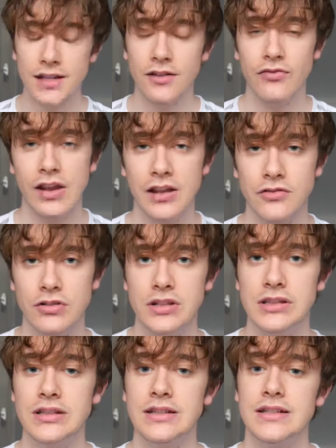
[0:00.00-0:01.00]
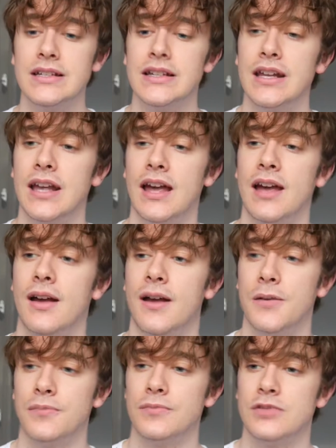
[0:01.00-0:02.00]
a valid reason
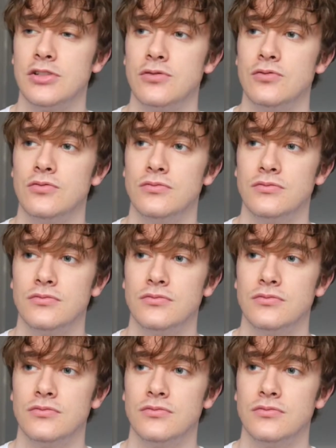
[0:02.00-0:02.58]
to